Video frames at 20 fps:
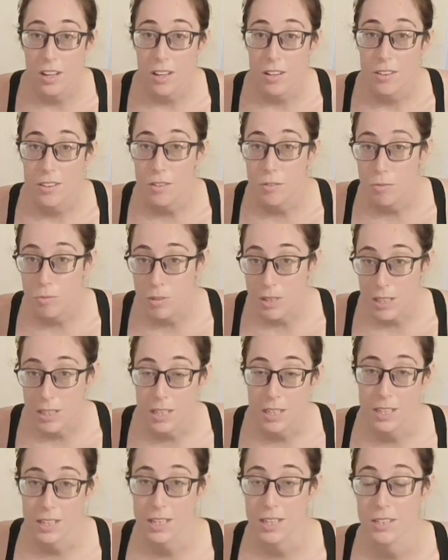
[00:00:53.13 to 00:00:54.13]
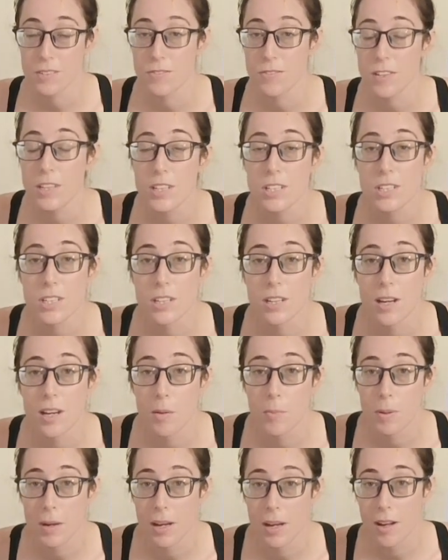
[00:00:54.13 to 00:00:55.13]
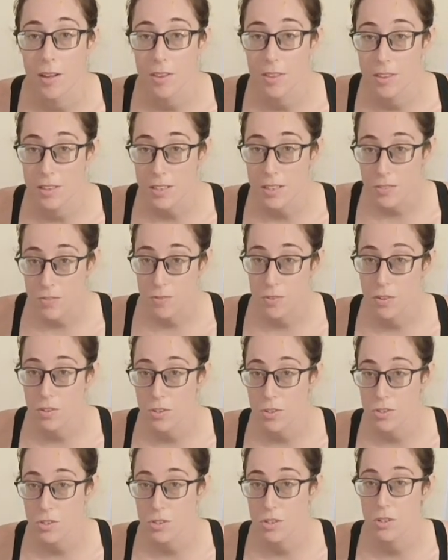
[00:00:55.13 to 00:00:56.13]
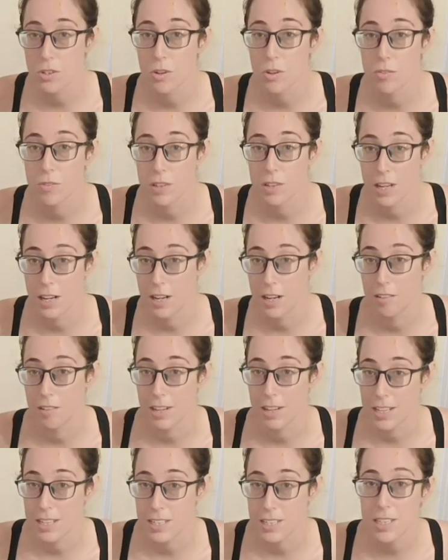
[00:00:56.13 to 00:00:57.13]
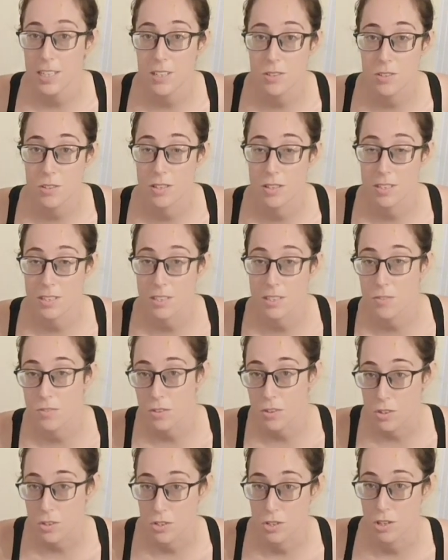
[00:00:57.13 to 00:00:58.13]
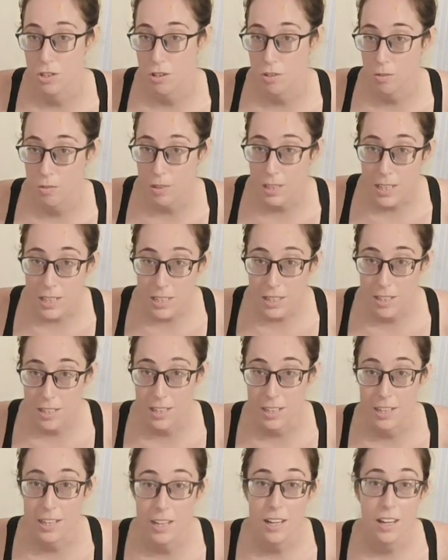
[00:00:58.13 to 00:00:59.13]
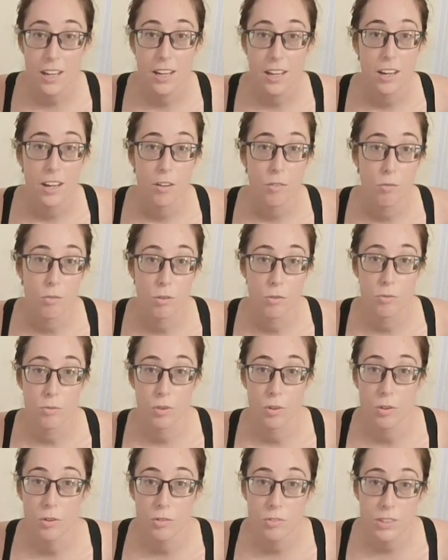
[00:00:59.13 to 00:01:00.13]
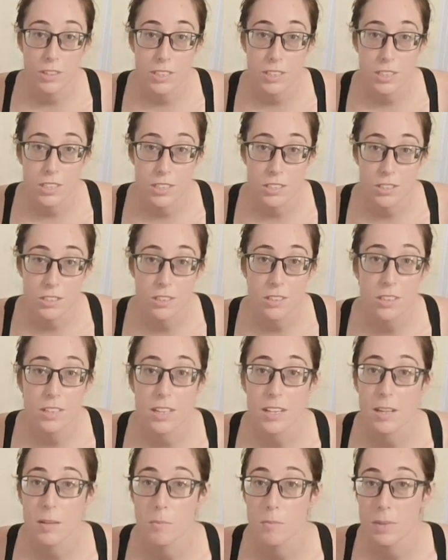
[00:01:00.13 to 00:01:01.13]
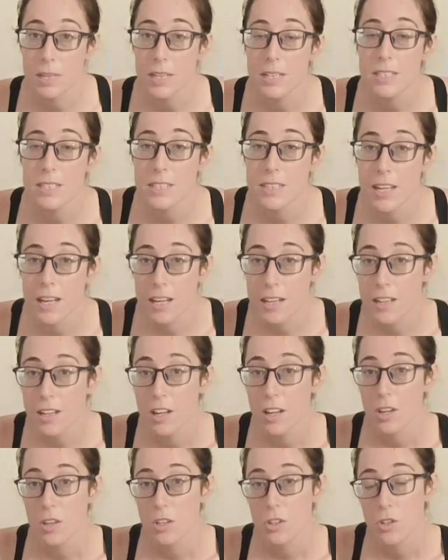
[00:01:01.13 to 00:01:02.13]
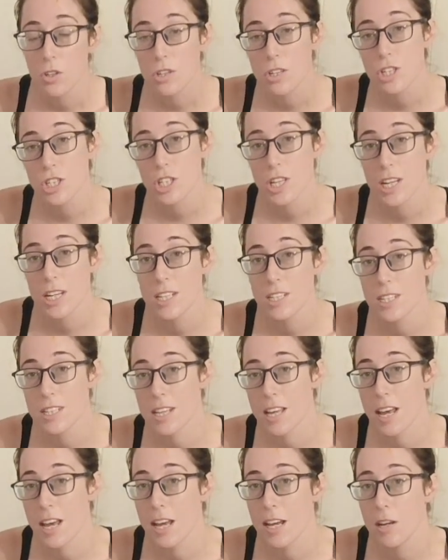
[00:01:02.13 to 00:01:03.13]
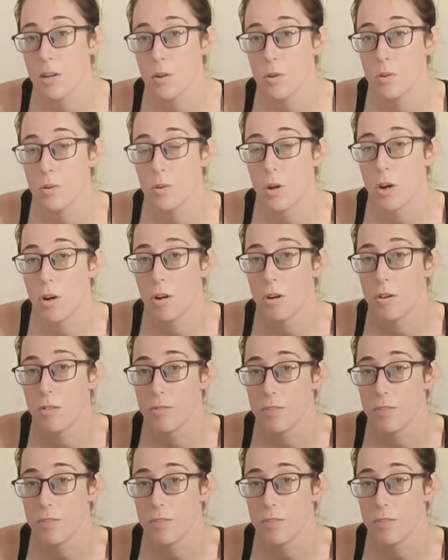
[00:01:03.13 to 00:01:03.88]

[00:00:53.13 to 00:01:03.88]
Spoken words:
The really nice feature about this version of the R80, so this is version 3, the Revolver edition, it means that you can change the angle of